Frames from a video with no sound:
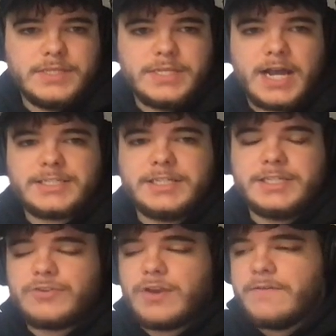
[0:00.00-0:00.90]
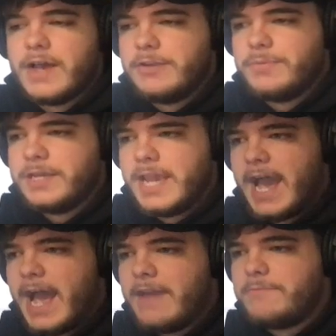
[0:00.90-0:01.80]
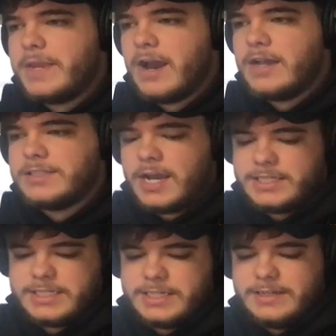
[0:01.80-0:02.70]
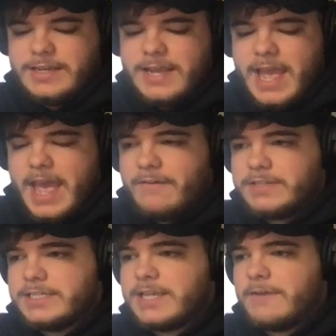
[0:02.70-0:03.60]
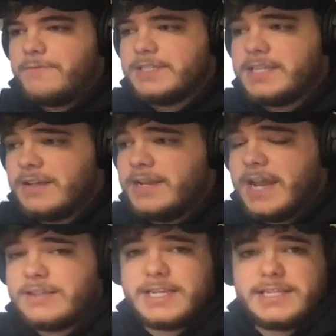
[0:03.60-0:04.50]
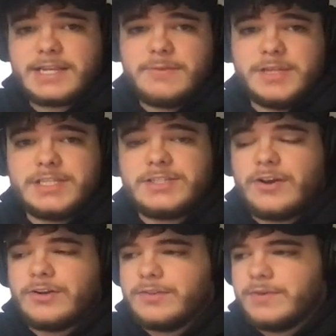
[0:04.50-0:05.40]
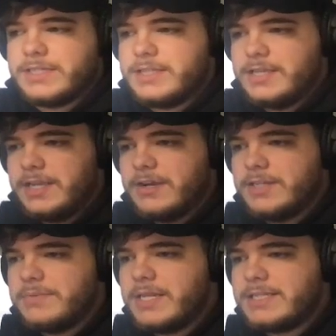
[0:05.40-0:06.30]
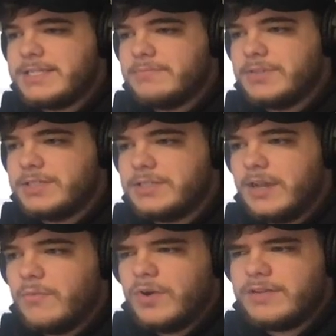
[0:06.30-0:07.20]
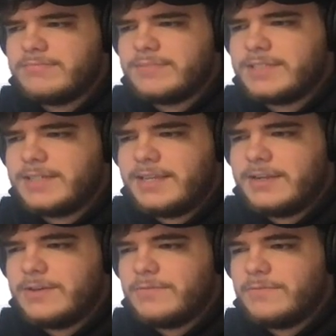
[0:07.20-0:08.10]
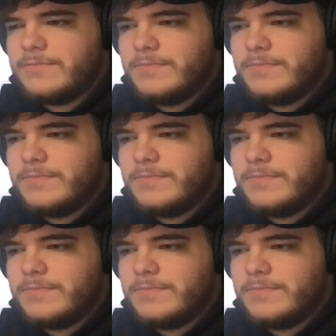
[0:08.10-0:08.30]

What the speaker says: Dotson is a great value play. Yeah, I've been on Dotson ever since that Fizdale announced that he's going to be the starter the rest of the year. His minutes seem somewhat secure.